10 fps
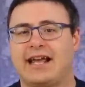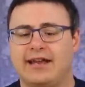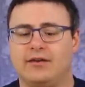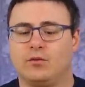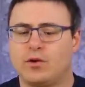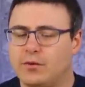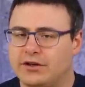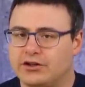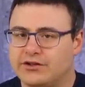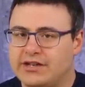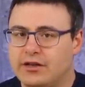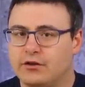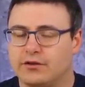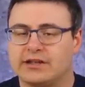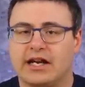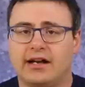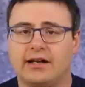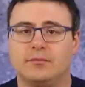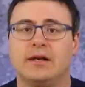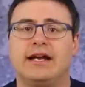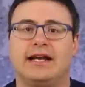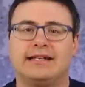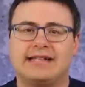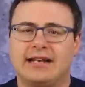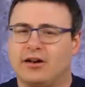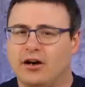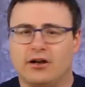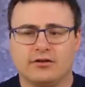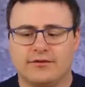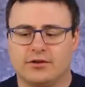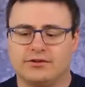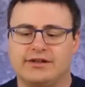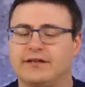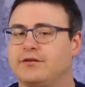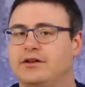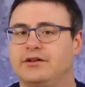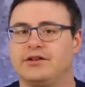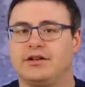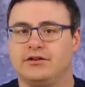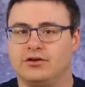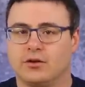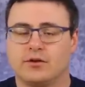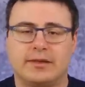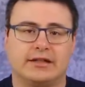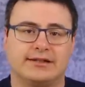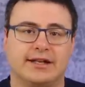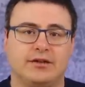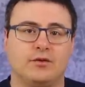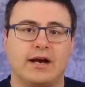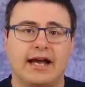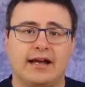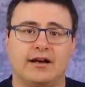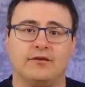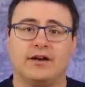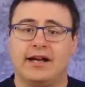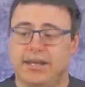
and what we should see over time is that all of those different doorbells that you have,